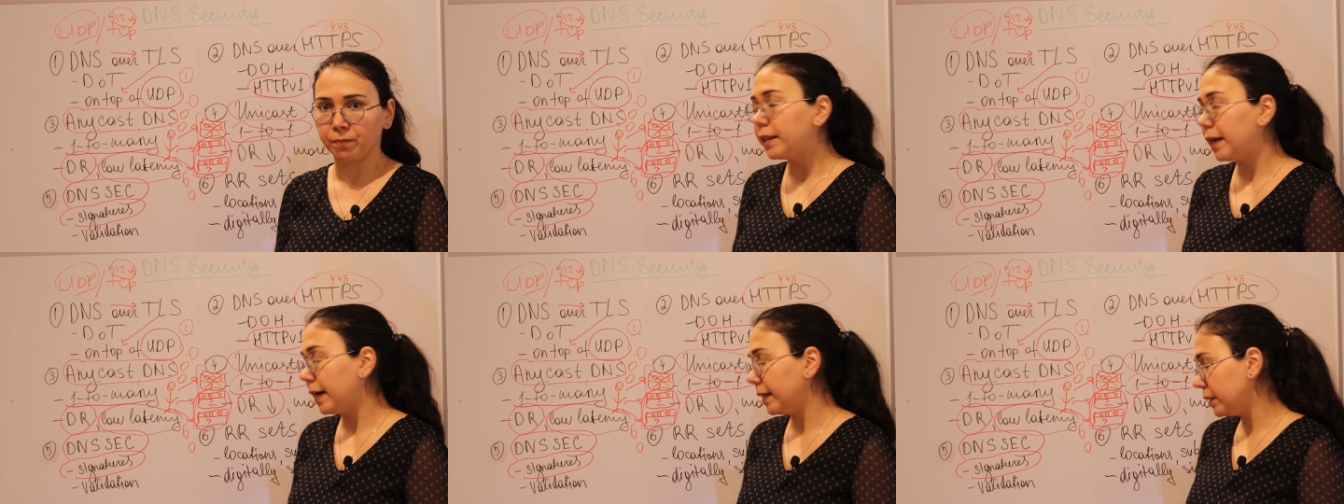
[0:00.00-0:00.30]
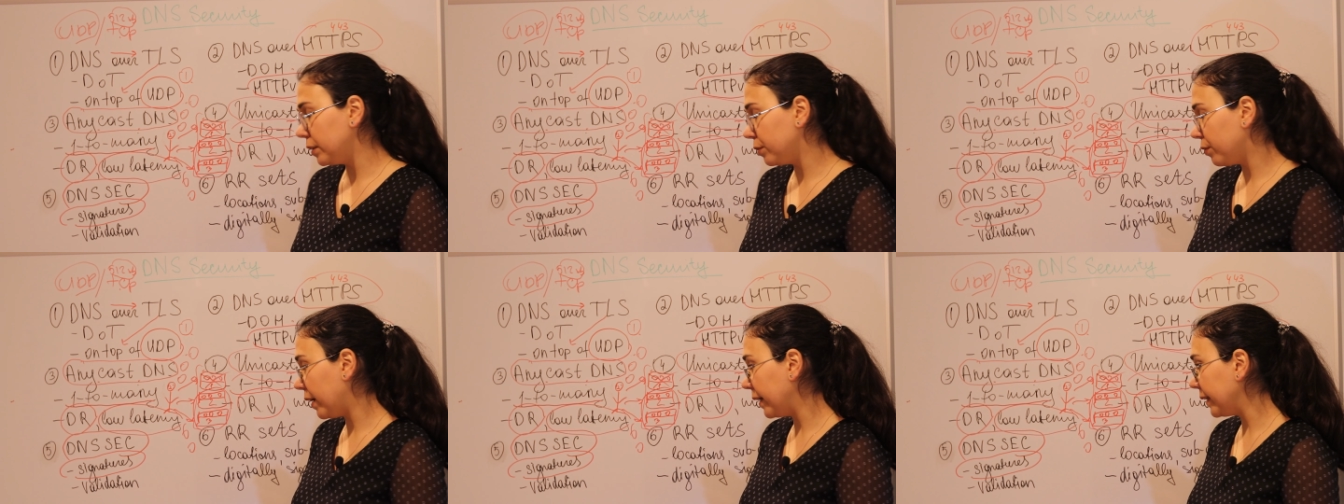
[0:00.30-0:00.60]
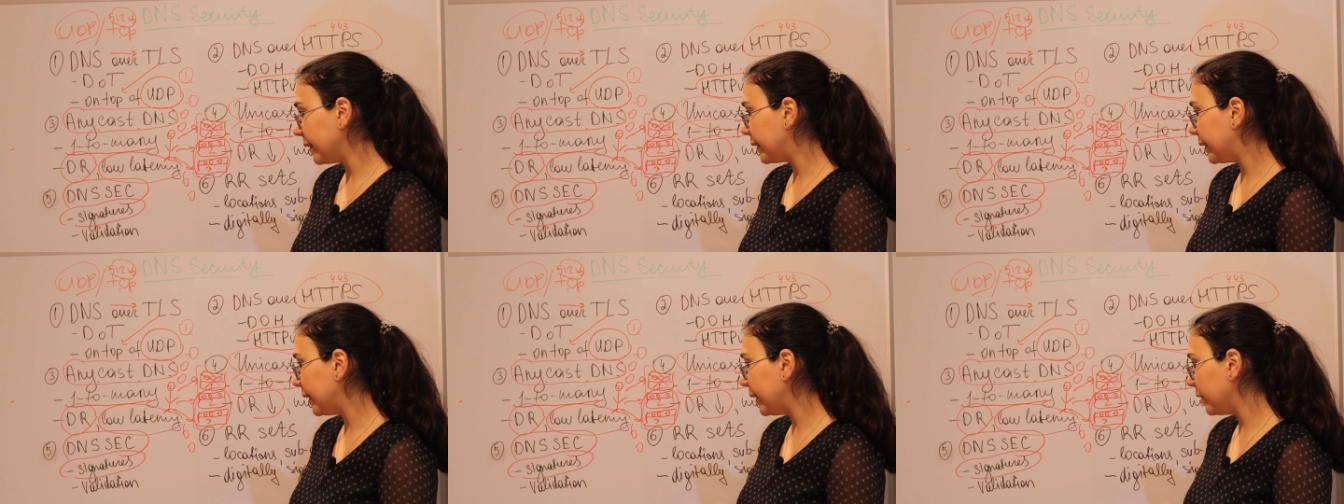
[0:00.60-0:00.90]
That's why
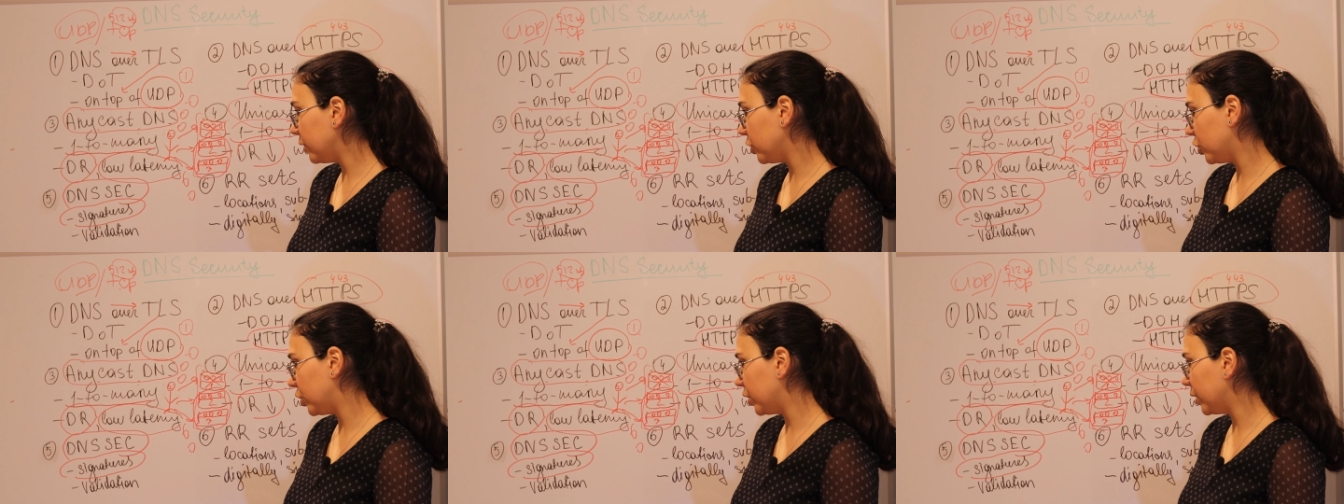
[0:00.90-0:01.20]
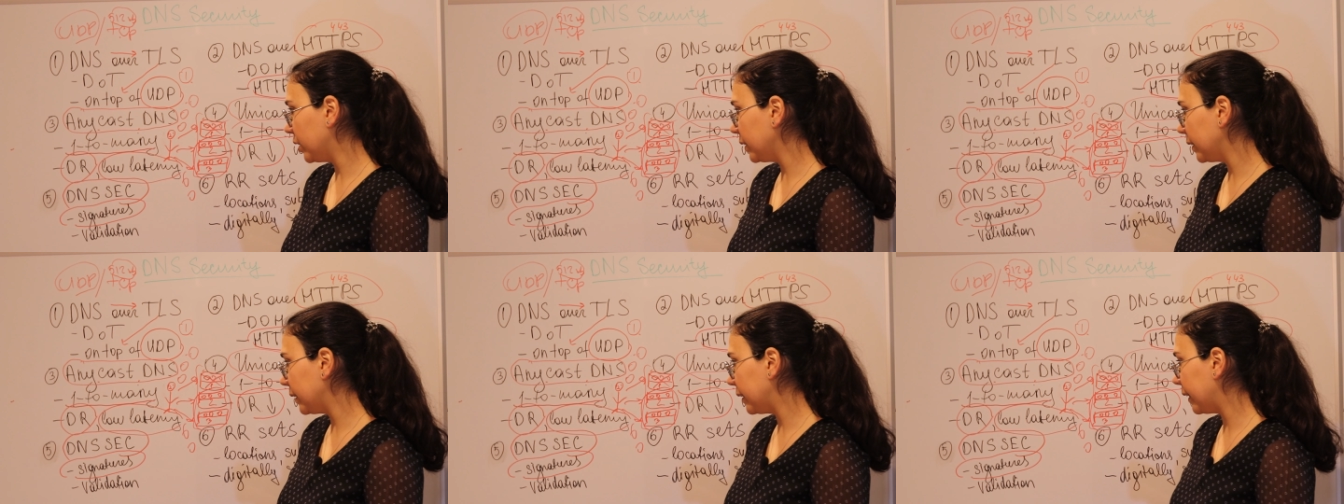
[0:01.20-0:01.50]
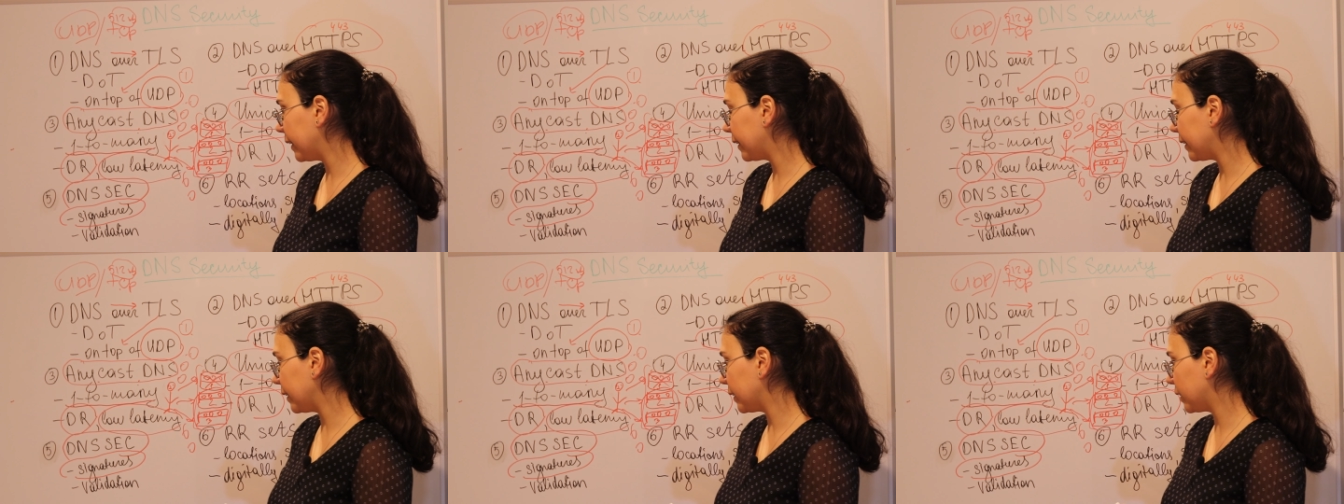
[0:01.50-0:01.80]
signatures
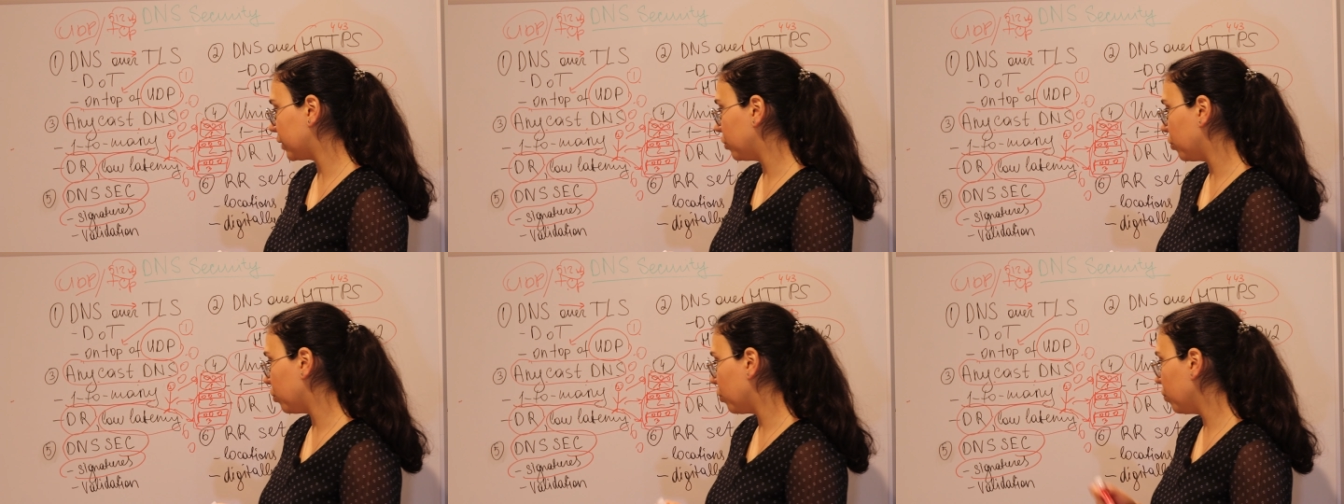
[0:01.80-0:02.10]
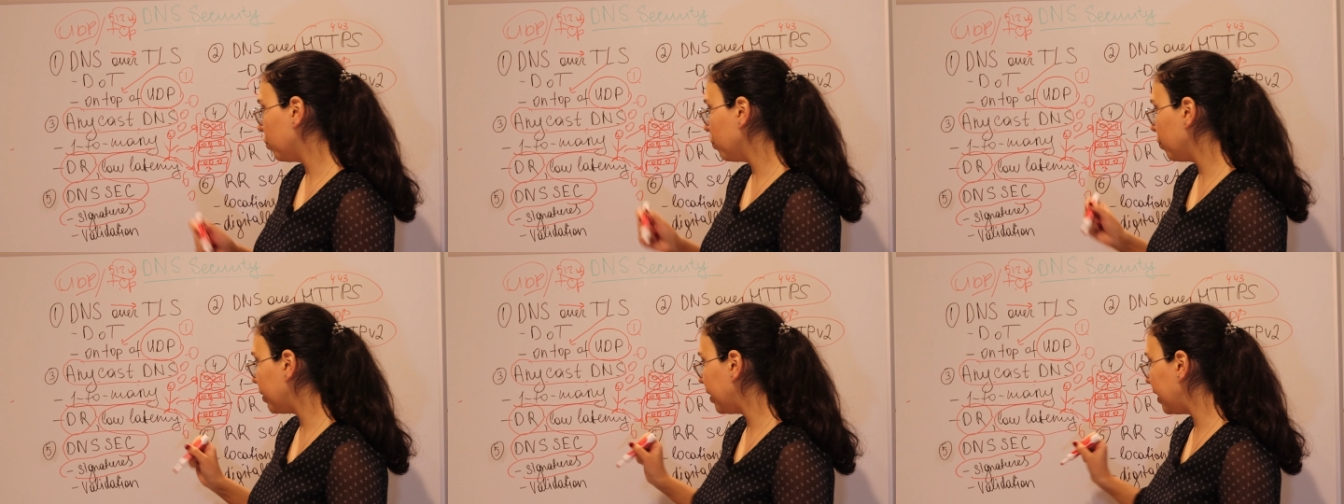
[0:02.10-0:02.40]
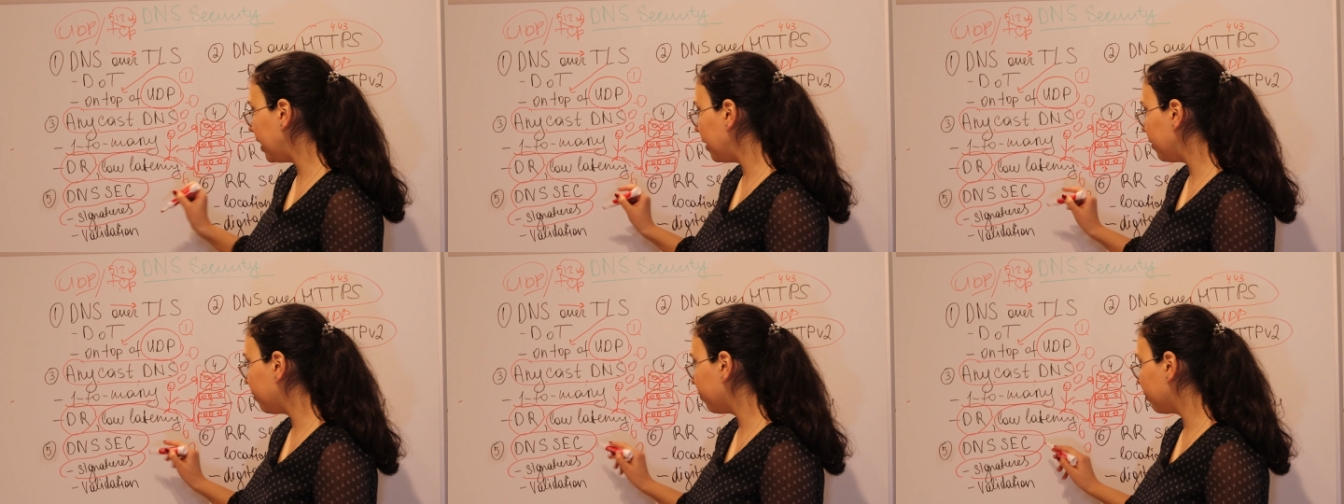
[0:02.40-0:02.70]
let us know
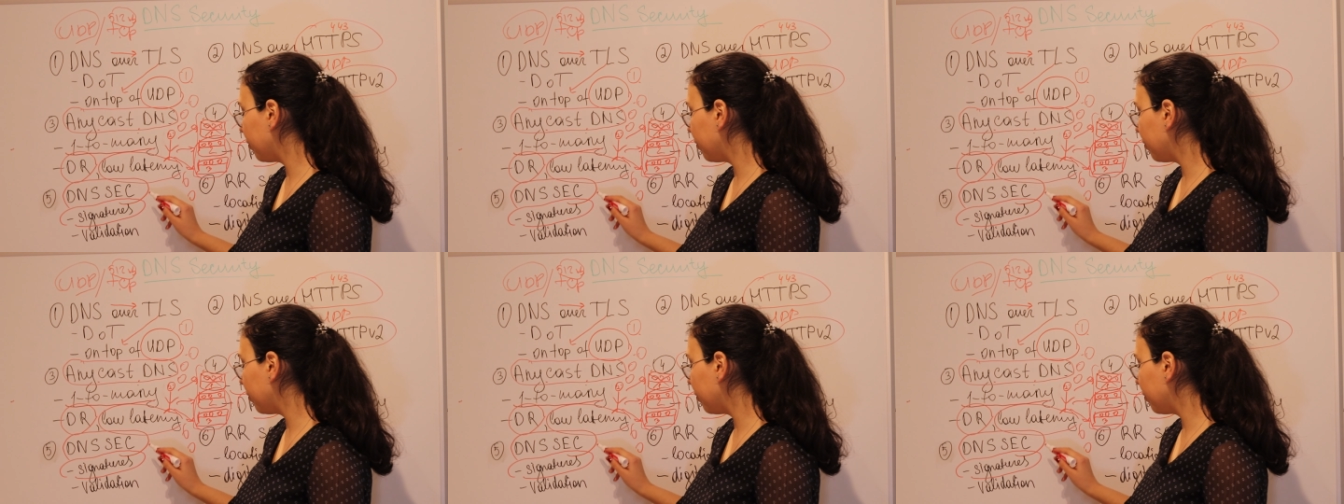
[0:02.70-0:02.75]
if